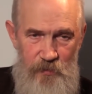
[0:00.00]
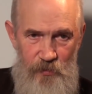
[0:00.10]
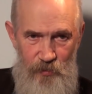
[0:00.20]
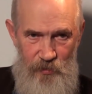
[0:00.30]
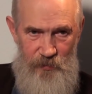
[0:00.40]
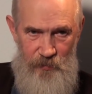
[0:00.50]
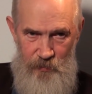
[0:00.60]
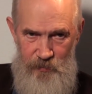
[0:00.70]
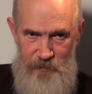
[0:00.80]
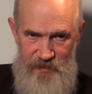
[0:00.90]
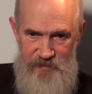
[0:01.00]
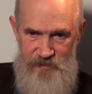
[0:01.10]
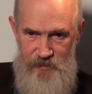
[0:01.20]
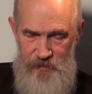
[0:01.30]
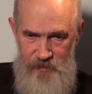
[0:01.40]
go
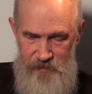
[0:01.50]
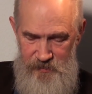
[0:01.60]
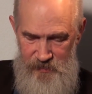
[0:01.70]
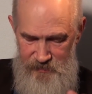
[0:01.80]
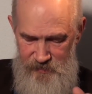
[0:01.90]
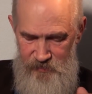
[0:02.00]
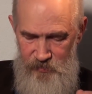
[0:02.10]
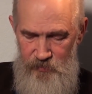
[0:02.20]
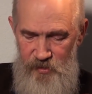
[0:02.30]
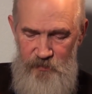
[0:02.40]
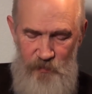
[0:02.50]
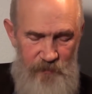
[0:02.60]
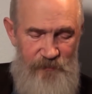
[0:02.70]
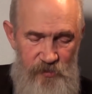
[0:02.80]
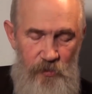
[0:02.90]
crazy and
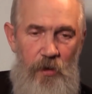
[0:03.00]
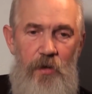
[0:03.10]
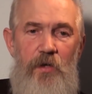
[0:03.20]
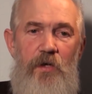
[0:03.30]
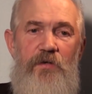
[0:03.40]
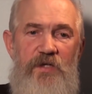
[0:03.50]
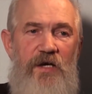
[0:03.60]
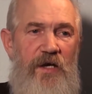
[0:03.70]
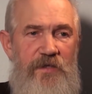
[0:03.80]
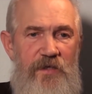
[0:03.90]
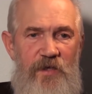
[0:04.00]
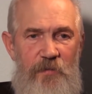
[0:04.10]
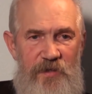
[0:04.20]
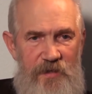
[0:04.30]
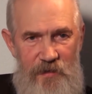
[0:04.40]
brought minds of many
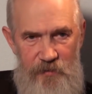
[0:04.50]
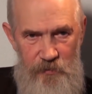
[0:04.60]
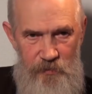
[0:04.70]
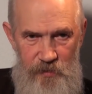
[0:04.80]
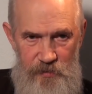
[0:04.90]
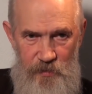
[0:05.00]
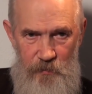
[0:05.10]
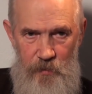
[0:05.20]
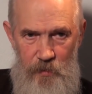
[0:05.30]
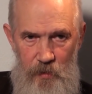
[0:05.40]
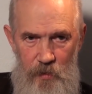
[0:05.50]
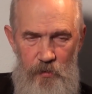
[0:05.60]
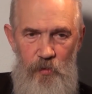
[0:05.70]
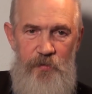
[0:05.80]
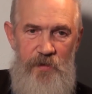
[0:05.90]
scientists into a
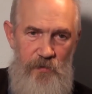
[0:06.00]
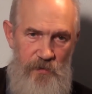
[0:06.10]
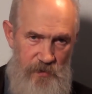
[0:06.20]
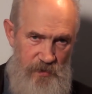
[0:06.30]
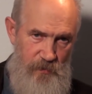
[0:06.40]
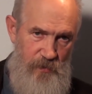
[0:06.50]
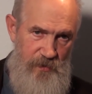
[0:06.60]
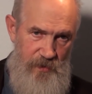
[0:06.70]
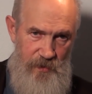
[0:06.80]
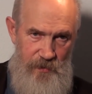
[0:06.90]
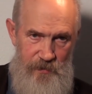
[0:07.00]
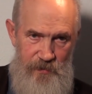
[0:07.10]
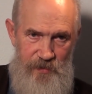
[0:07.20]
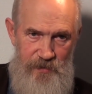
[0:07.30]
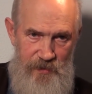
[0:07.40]
sort of haze.
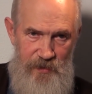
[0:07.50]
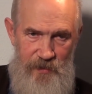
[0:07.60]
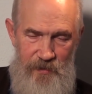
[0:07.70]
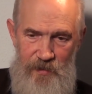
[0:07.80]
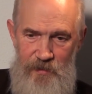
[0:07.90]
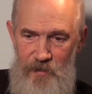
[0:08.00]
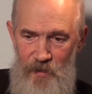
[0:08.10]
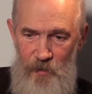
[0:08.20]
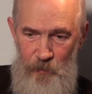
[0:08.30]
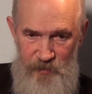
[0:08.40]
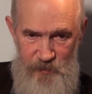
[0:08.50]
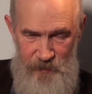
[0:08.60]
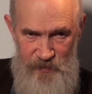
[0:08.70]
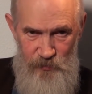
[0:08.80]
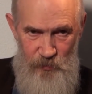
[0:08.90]
They started believing that
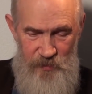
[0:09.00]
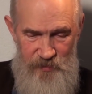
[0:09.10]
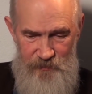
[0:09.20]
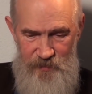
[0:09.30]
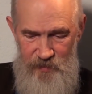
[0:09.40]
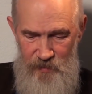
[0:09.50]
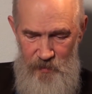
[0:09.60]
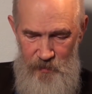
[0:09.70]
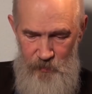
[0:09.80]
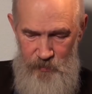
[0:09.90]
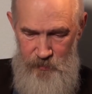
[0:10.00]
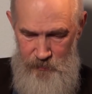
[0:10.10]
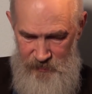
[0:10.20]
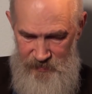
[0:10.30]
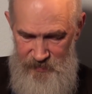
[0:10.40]
we can overcome the
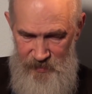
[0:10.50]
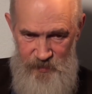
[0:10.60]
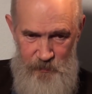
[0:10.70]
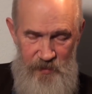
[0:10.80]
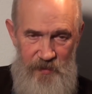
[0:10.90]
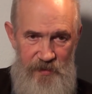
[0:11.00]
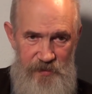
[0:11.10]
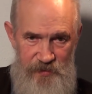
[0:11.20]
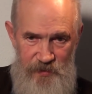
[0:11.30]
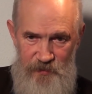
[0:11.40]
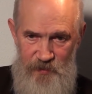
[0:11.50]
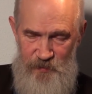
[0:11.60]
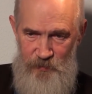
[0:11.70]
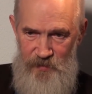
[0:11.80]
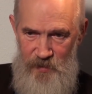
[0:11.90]
barrier only by
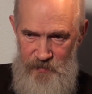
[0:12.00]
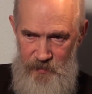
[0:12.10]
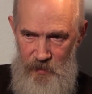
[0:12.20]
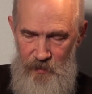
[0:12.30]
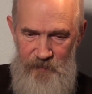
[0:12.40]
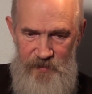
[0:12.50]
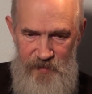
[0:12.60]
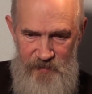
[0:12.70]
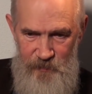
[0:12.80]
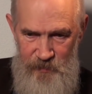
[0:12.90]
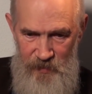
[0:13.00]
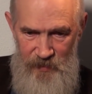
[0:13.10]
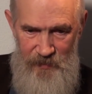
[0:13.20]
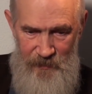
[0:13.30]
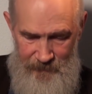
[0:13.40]
taking that
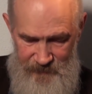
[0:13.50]
trade.